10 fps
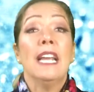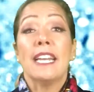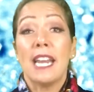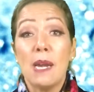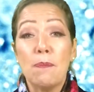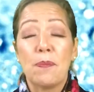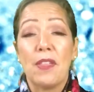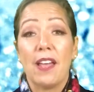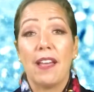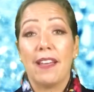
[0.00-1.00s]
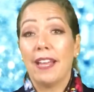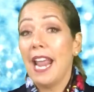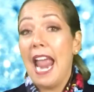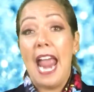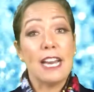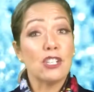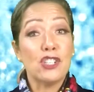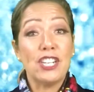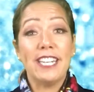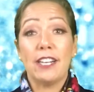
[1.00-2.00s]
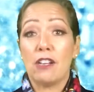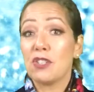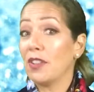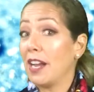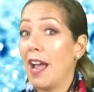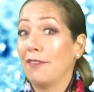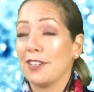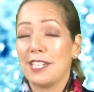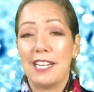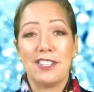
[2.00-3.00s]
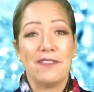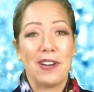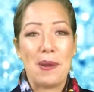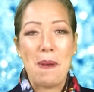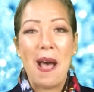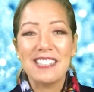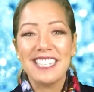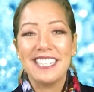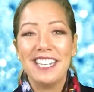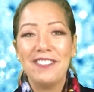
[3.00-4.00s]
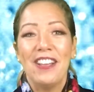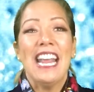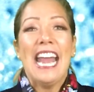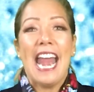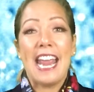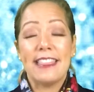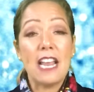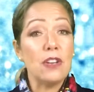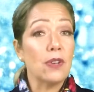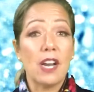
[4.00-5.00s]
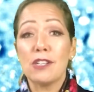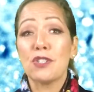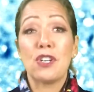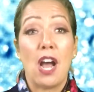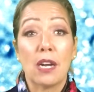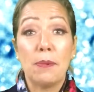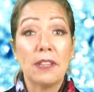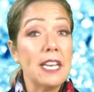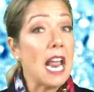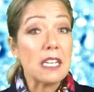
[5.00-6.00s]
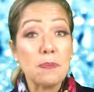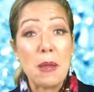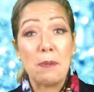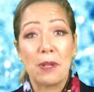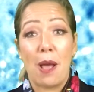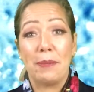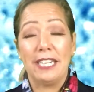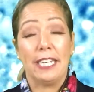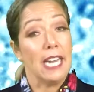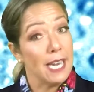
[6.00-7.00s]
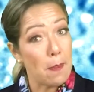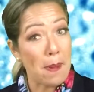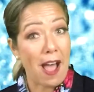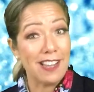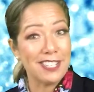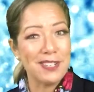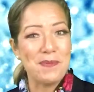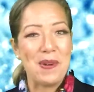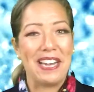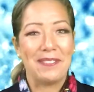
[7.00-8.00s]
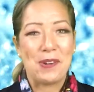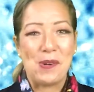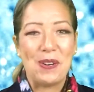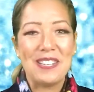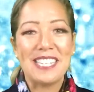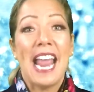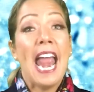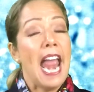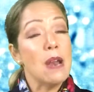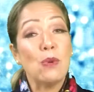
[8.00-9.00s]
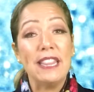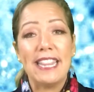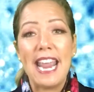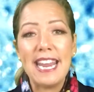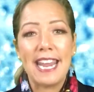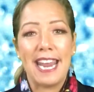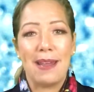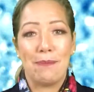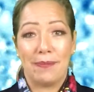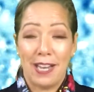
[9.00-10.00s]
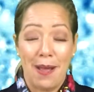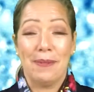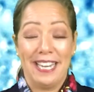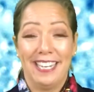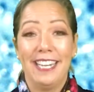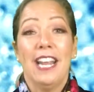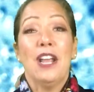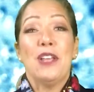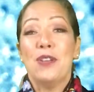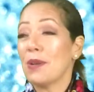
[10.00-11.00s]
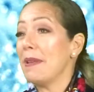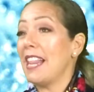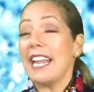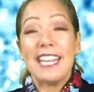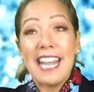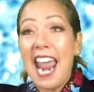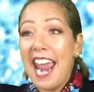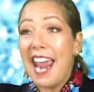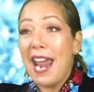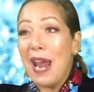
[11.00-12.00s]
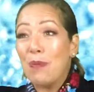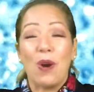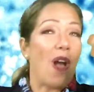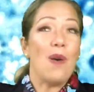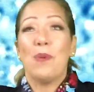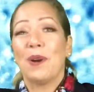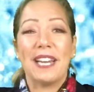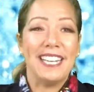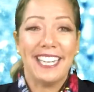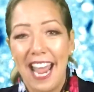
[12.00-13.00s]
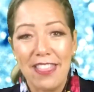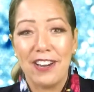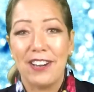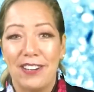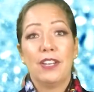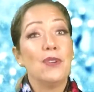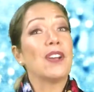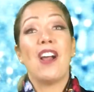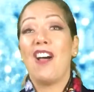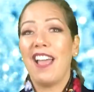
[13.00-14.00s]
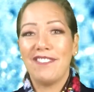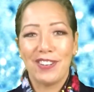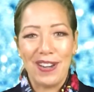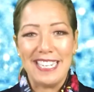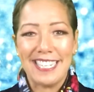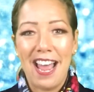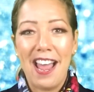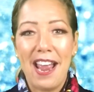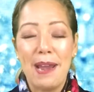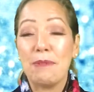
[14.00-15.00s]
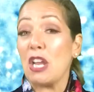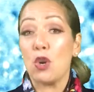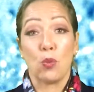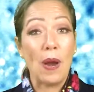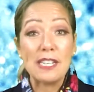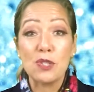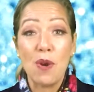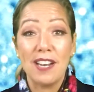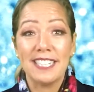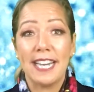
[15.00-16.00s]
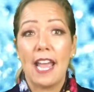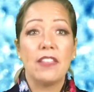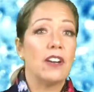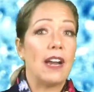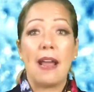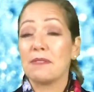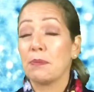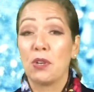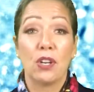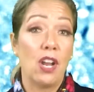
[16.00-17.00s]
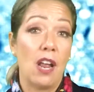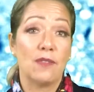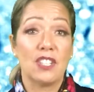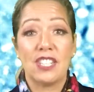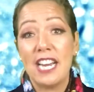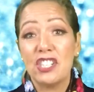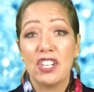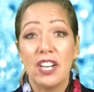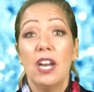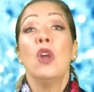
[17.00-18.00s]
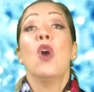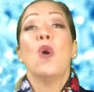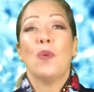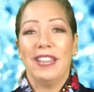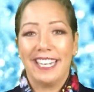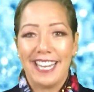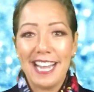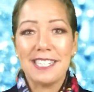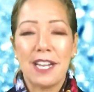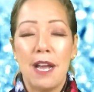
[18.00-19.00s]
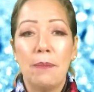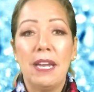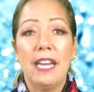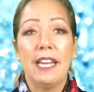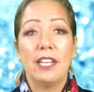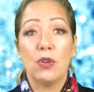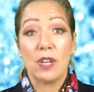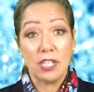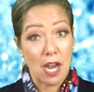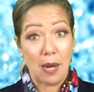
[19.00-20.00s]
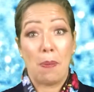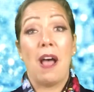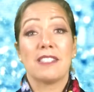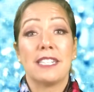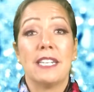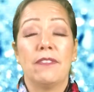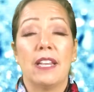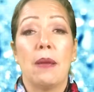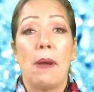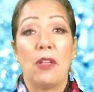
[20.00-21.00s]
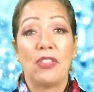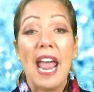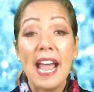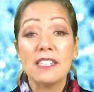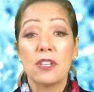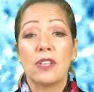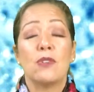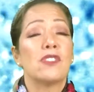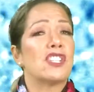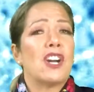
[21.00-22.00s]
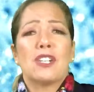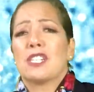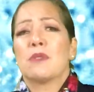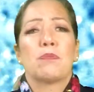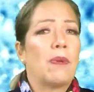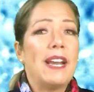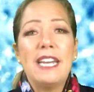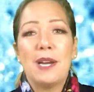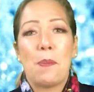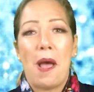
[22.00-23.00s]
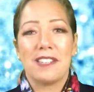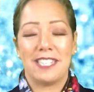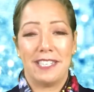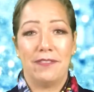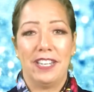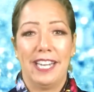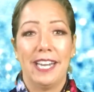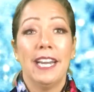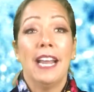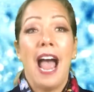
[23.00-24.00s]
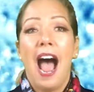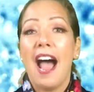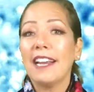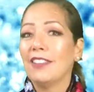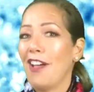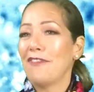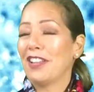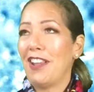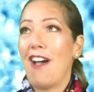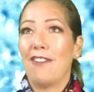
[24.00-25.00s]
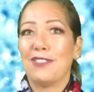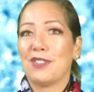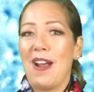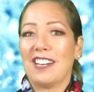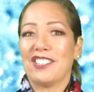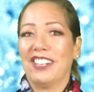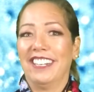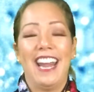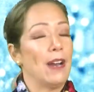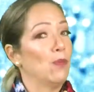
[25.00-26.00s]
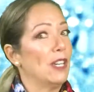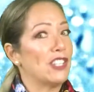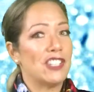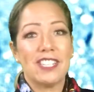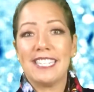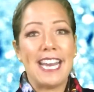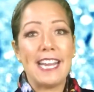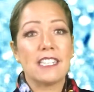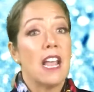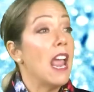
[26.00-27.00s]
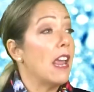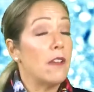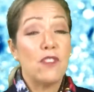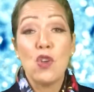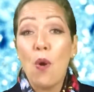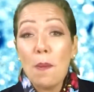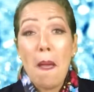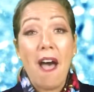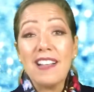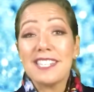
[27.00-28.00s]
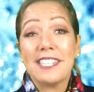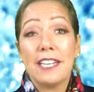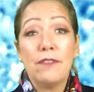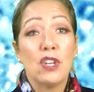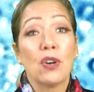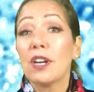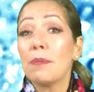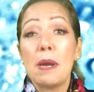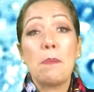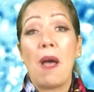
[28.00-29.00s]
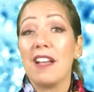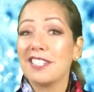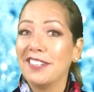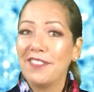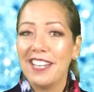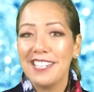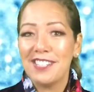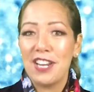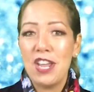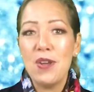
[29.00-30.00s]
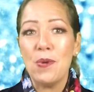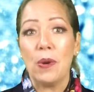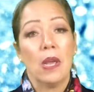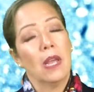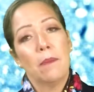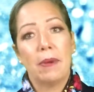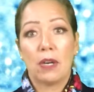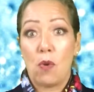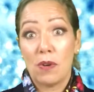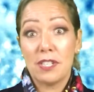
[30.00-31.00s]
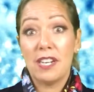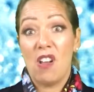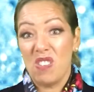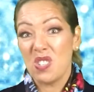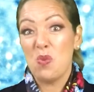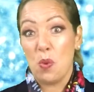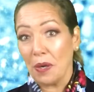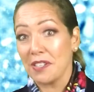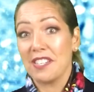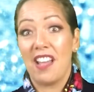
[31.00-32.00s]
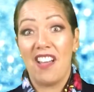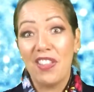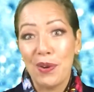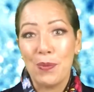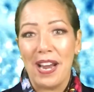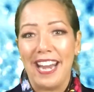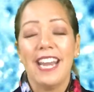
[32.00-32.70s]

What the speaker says: Keep the energy and also the conversation very positive. And then you can also talk about the next people coming in a positive way, of course. And when they come in, you can be like, yay, we're all working together. You can all have a great time, get your restaurant together, have some good conversation. When the guests come in, you can talk positively about that so that you start spreading your positivity. I love the law of attraction, and which just states if you're positive, you're gonna bring positive things to you. But of course, it also works the other way.